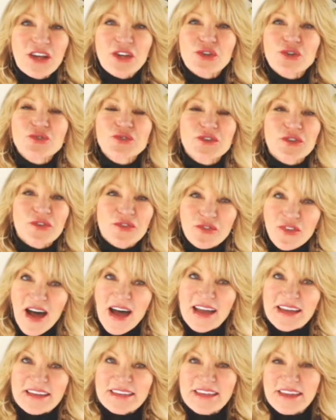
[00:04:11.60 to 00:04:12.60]
You
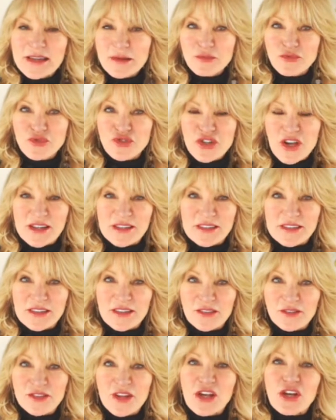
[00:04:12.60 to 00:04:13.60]
define the
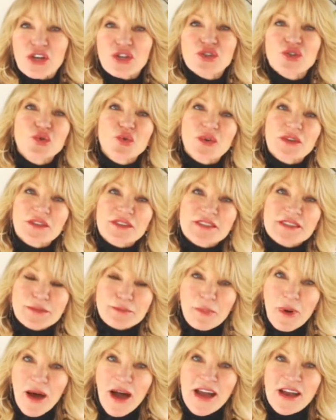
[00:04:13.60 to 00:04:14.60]
objectives, you
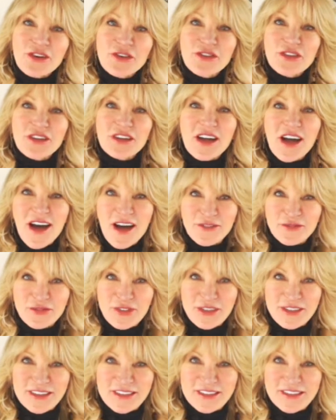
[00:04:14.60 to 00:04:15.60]
inspire the
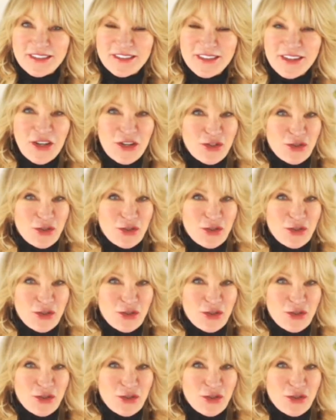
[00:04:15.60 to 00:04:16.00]
confidence,